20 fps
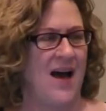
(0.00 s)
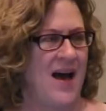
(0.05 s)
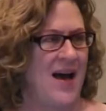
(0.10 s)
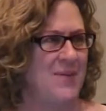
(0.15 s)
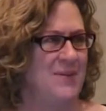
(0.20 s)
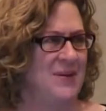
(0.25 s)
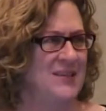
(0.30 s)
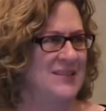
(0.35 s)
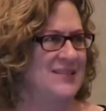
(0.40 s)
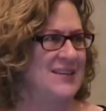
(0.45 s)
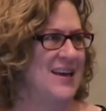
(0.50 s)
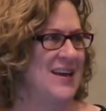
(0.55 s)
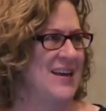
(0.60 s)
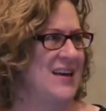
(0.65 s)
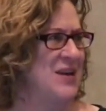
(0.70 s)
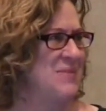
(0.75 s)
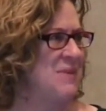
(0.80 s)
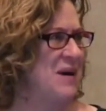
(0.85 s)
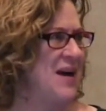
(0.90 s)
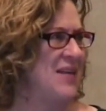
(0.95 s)
I'm
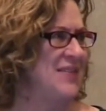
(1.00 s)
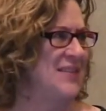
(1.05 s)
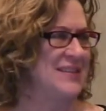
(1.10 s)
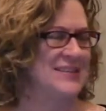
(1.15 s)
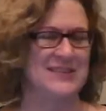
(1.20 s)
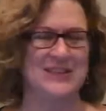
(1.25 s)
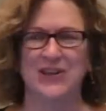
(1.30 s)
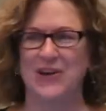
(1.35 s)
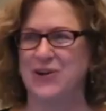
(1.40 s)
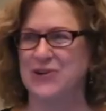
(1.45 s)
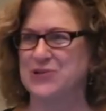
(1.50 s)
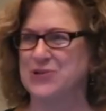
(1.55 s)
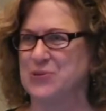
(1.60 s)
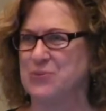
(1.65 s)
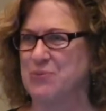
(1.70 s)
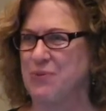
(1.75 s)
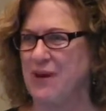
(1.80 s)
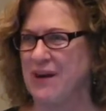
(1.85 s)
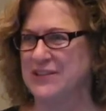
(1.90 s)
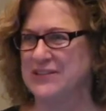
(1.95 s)
excited about this larger
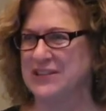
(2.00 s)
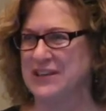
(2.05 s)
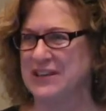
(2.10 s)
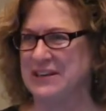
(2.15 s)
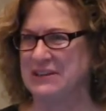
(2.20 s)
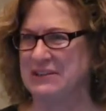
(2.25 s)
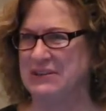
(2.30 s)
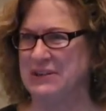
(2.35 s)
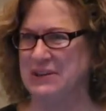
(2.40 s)
project